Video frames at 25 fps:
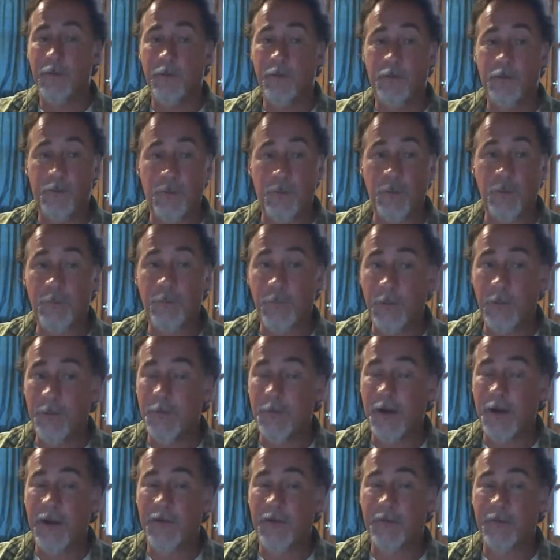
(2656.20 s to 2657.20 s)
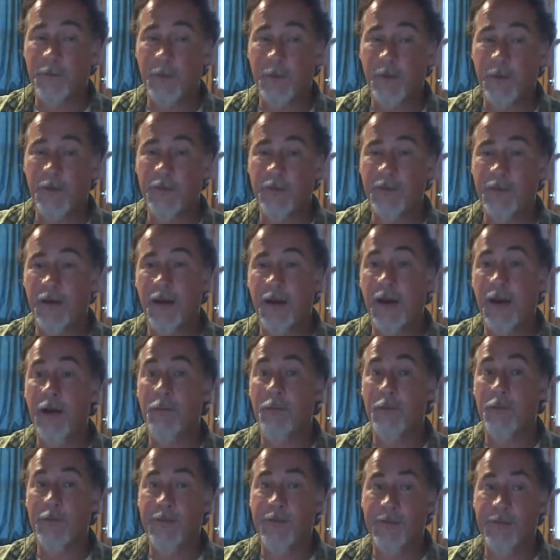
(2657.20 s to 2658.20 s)
truthfully, in my experience,
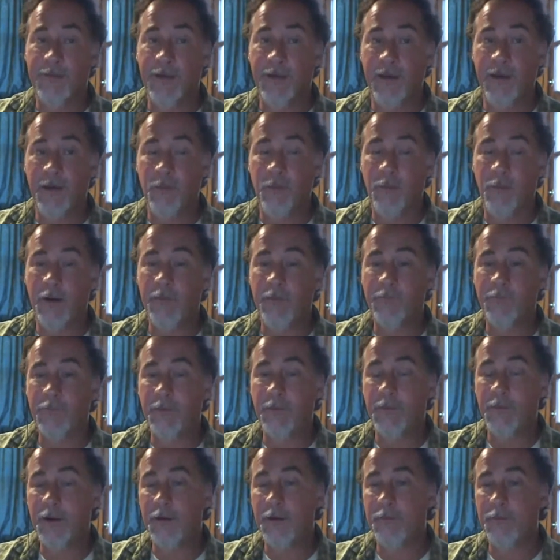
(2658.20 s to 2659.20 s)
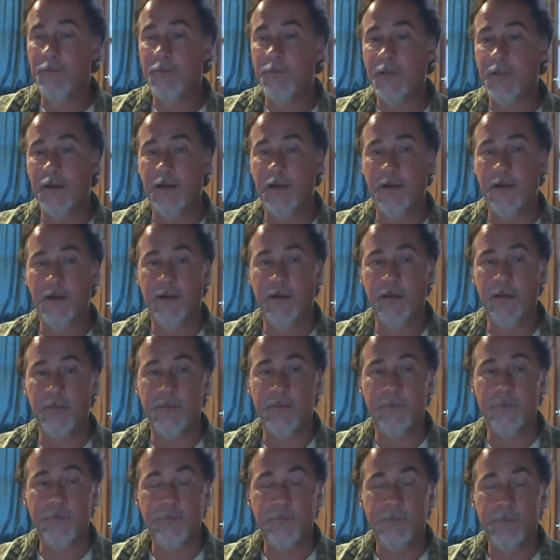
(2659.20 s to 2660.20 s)
I would stay away from them.
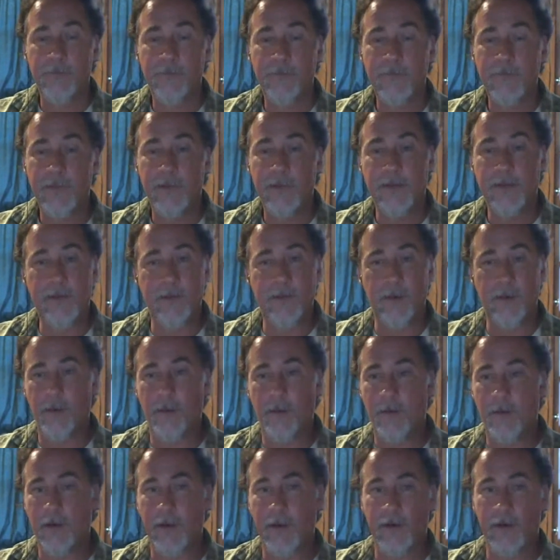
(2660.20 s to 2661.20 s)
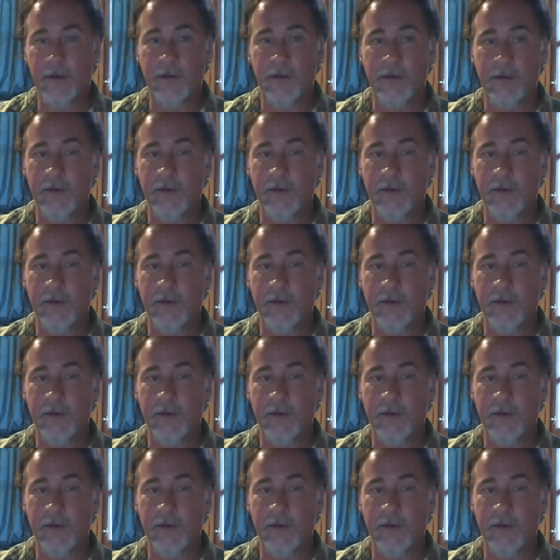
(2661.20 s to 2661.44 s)
You know, and